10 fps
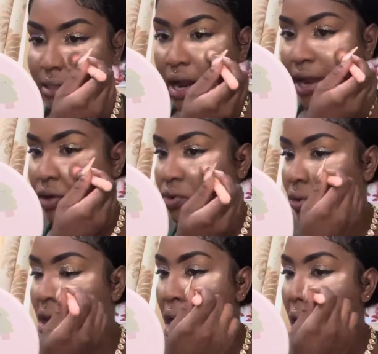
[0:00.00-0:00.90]
Alright,
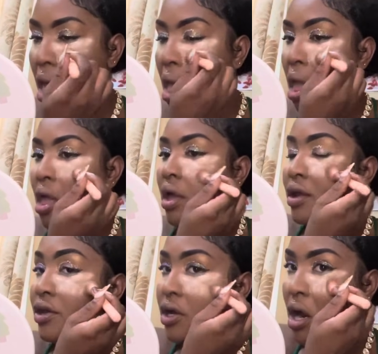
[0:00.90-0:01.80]
cool.
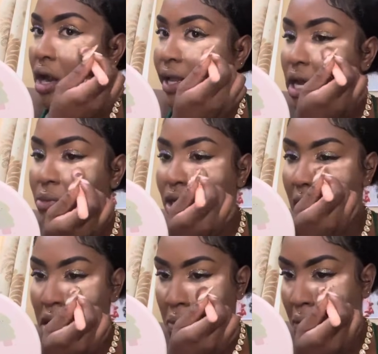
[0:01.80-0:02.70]
The girl in my
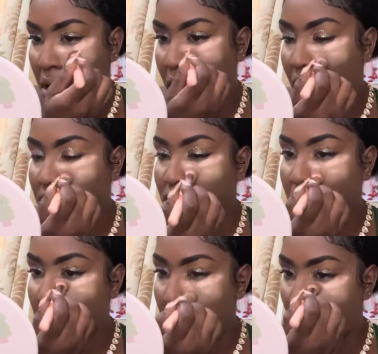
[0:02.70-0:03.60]
car the whole day,
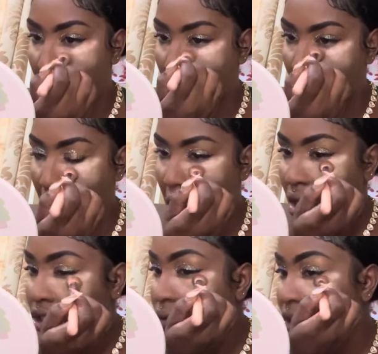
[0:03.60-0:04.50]

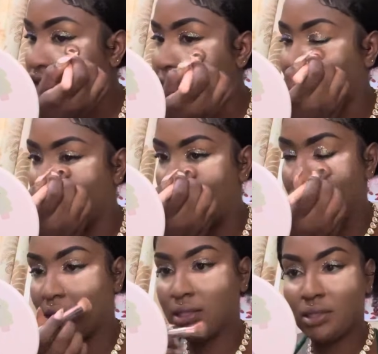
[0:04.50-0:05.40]
she was drinking a
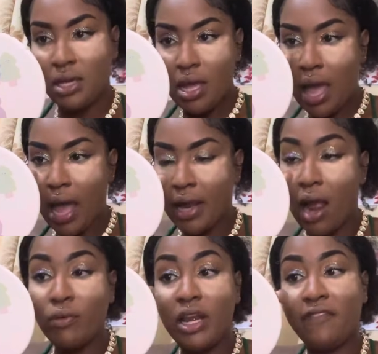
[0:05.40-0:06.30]
lot. And
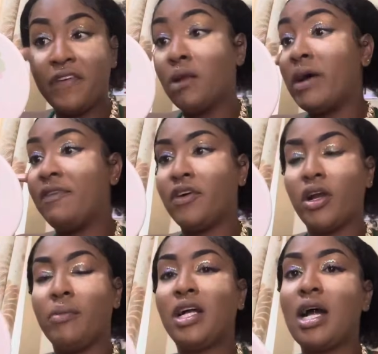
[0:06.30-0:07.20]
I really felt bad for
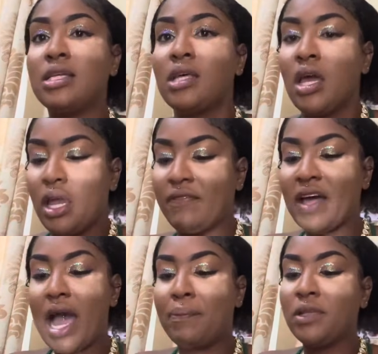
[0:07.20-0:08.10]
her because if
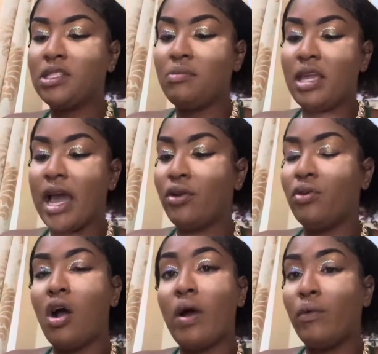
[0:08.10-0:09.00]
that happened to me, I don't
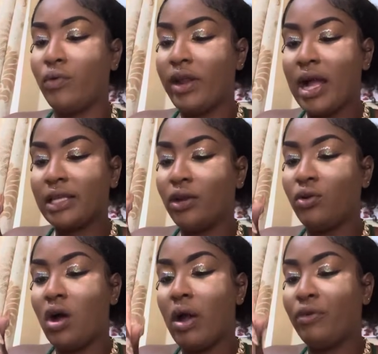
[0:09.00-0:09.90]
know how I would react. I don't
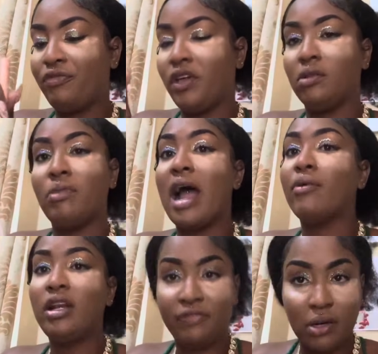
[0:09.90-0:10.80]
know how I would feel. But I
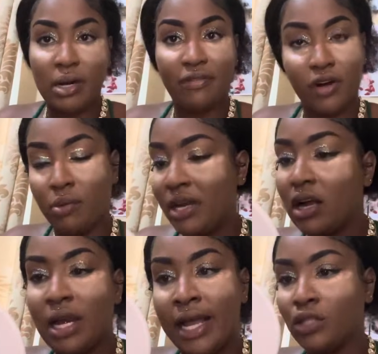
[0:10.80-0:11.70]
really felt bad for her. I'm
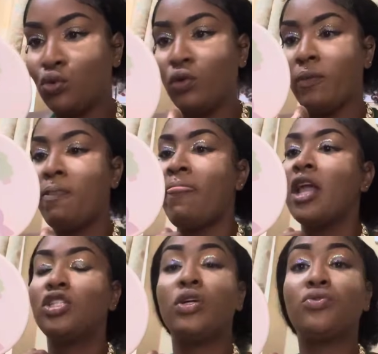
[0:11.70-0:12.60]
not going to lie to her.
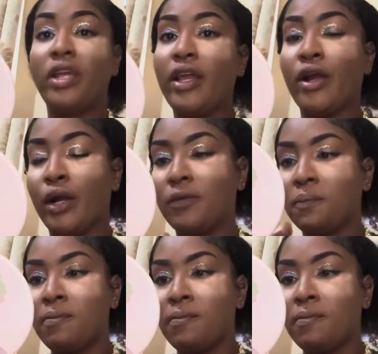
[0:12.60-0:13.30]
She was really hurt.